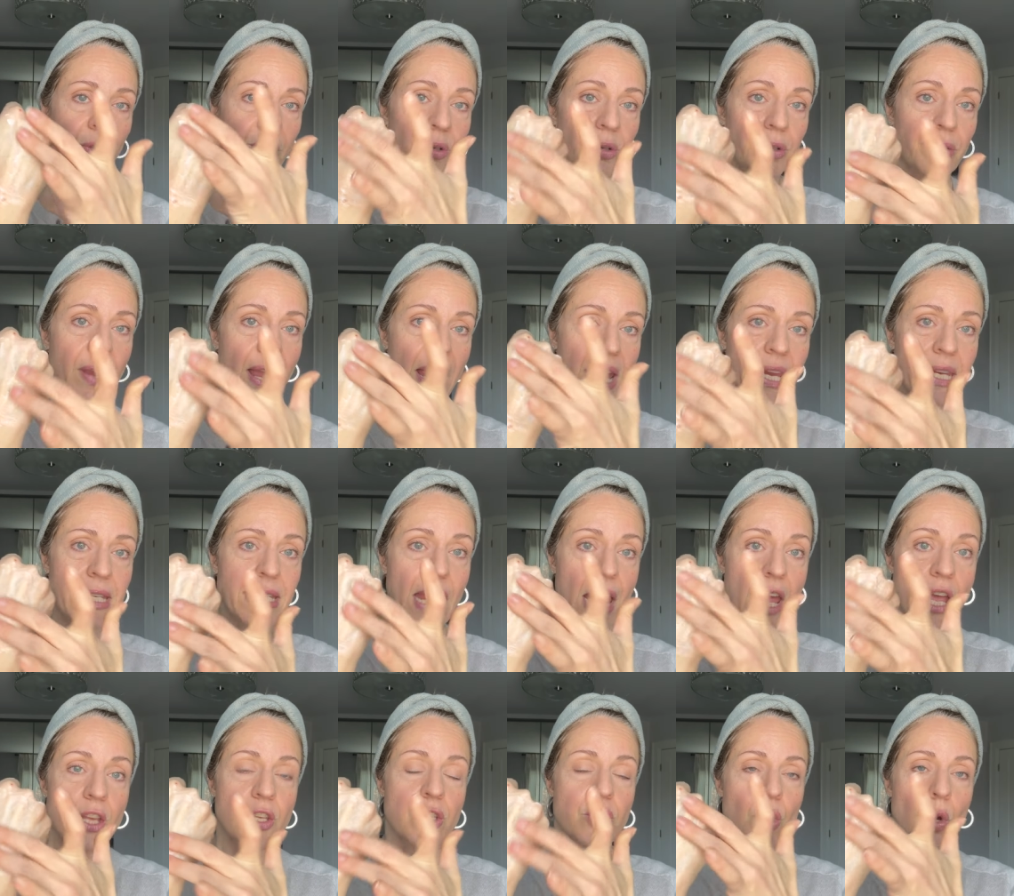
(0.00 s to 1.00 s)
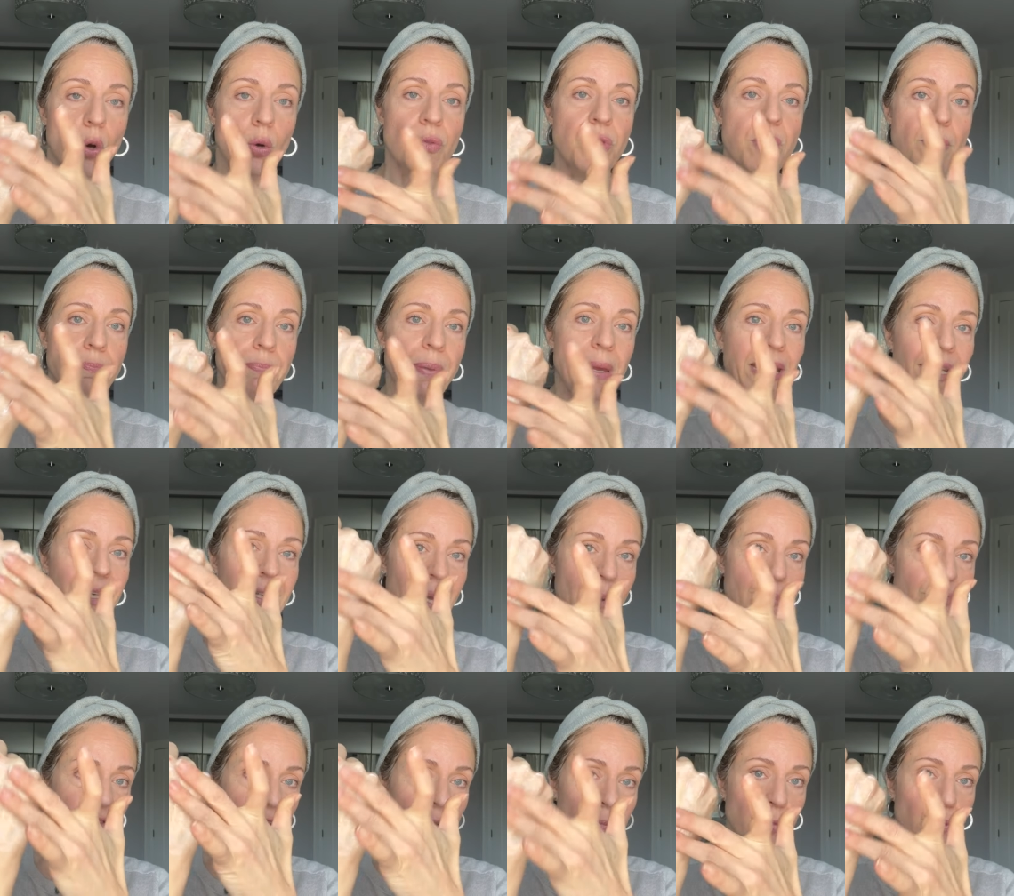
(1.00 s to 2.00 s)
All right. So the pink
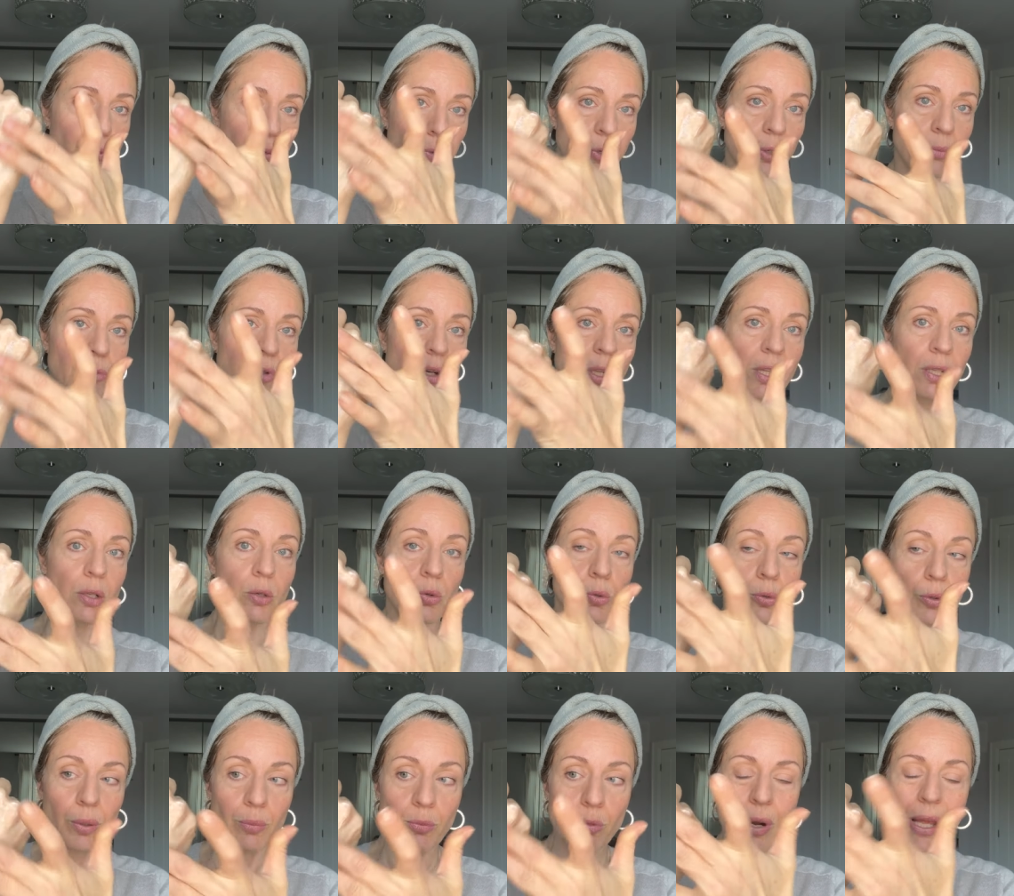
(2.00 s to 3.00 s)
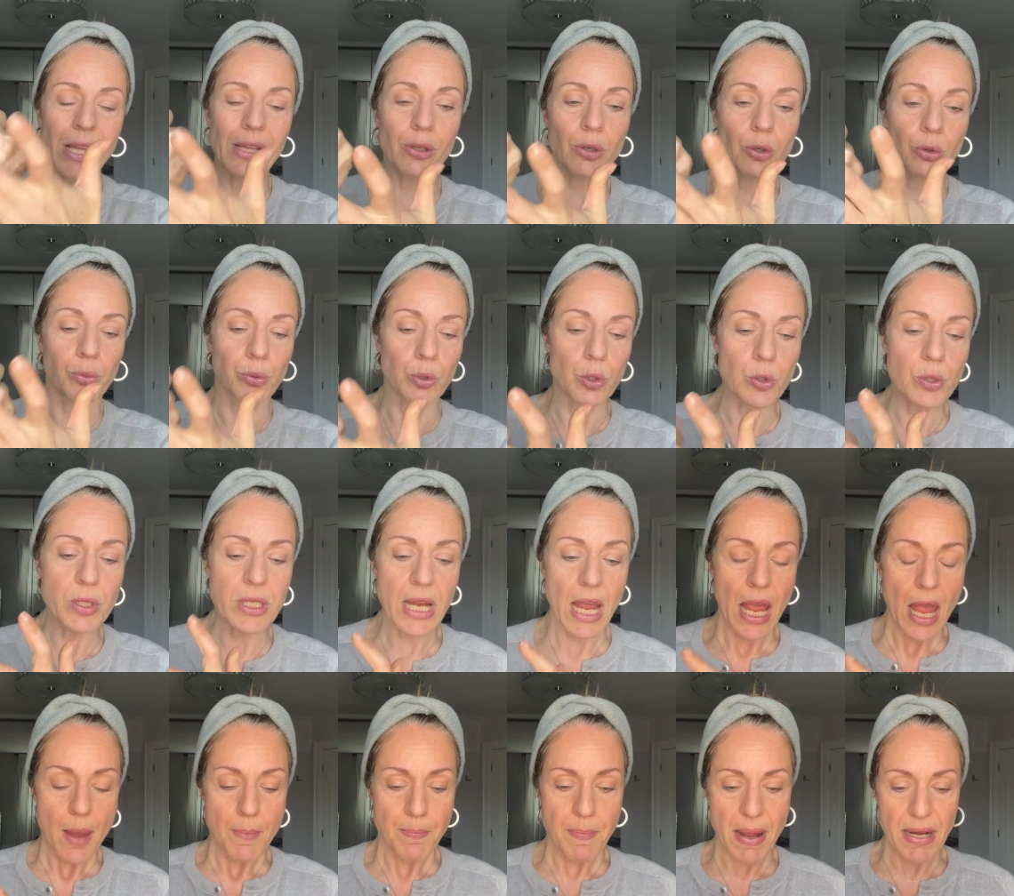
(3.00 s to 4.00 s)
comes from Gromwell root,
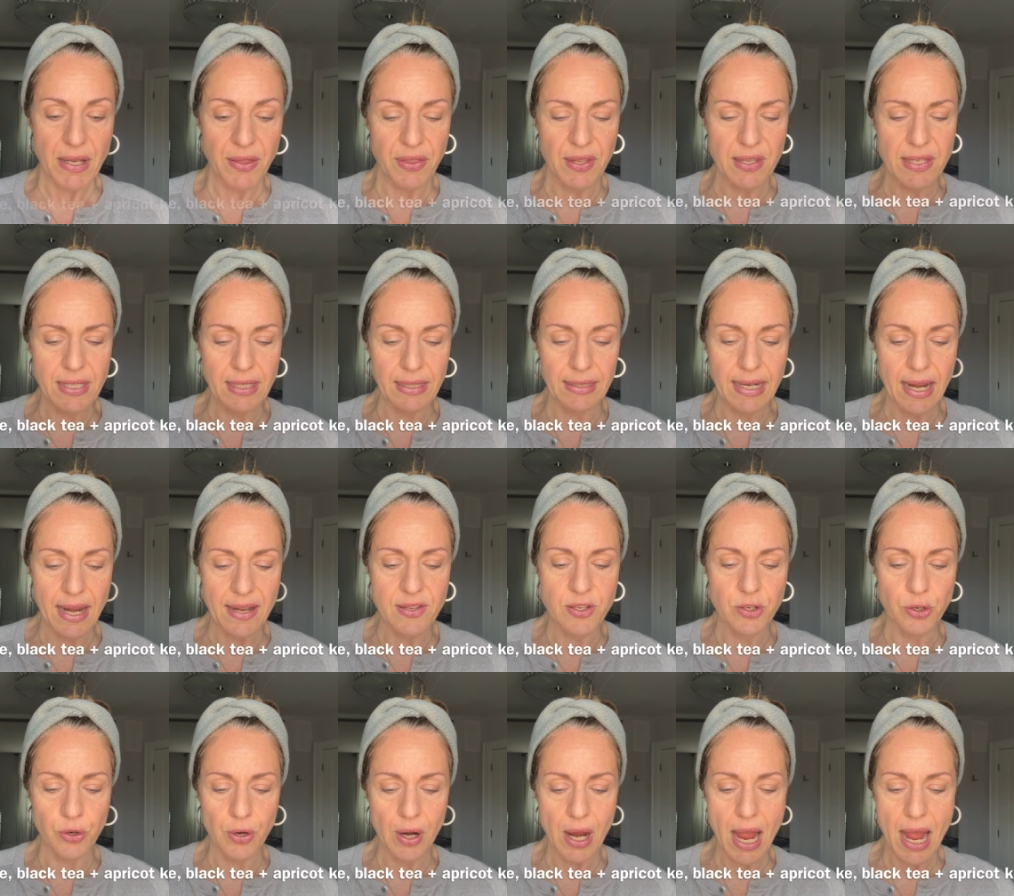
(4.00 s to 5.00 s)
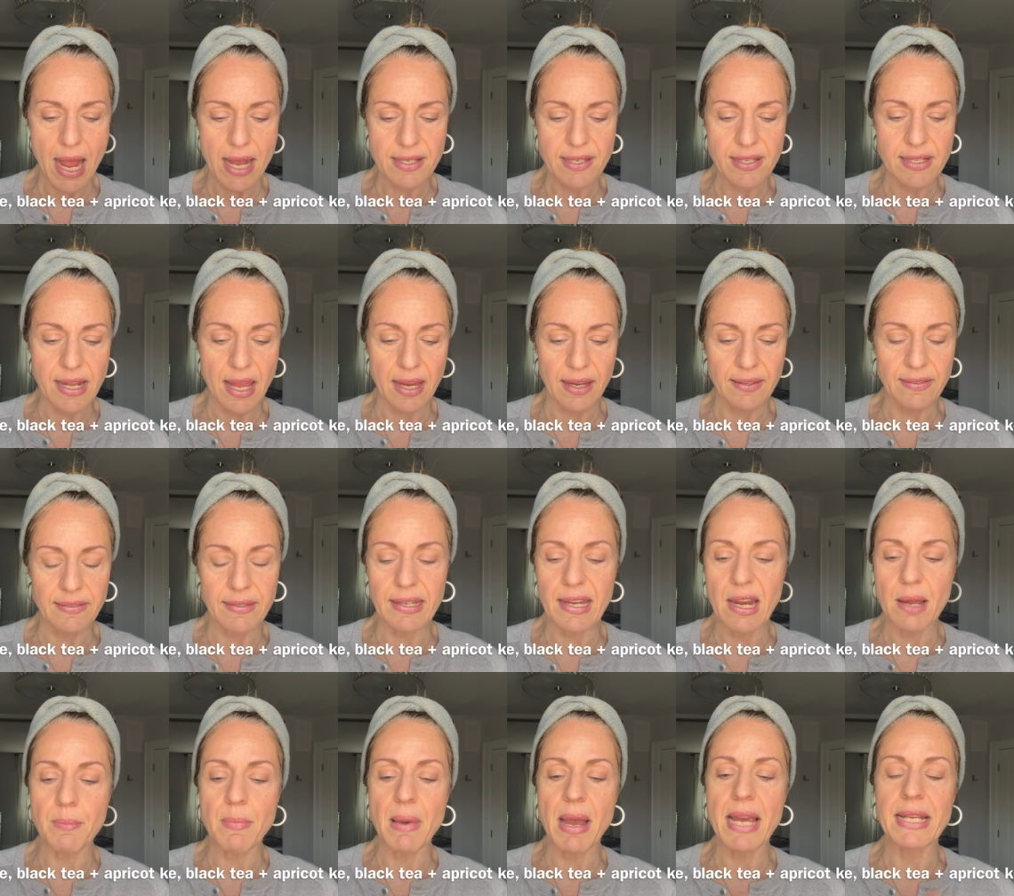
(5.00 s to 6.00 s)
but this cleanser has
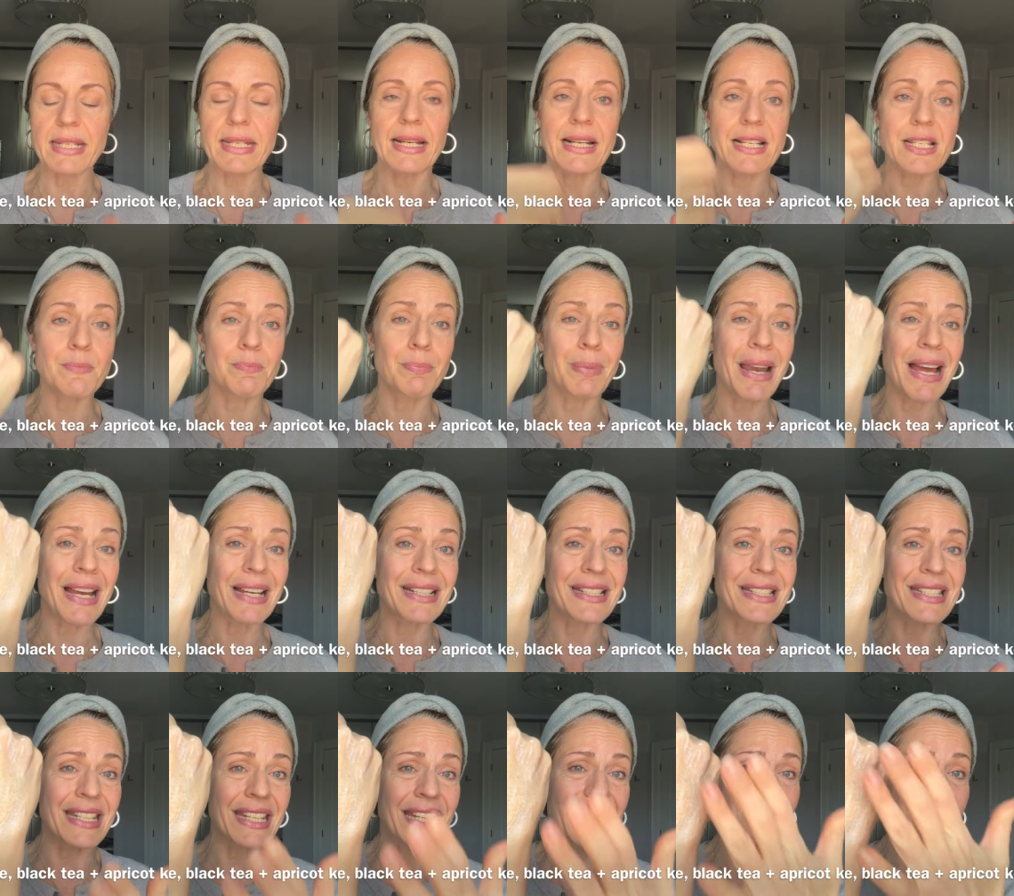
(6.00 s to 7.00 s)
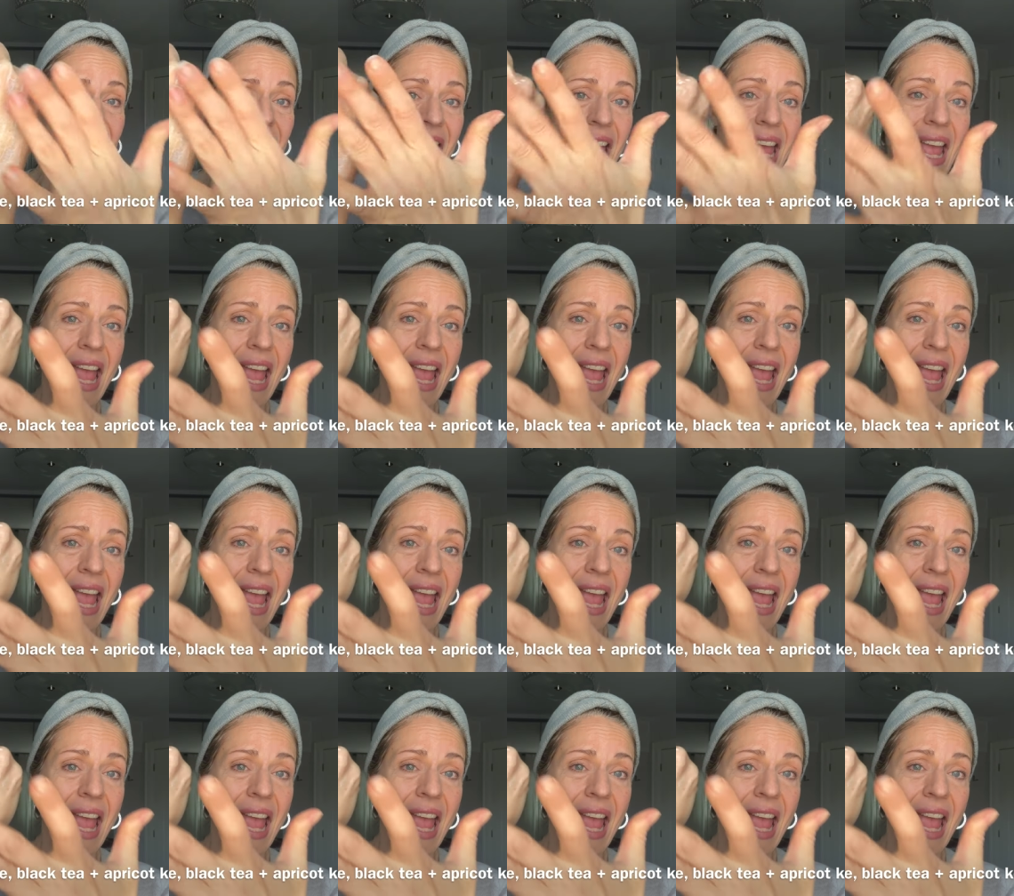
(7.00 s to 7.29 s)
niacinamide, it has black tea,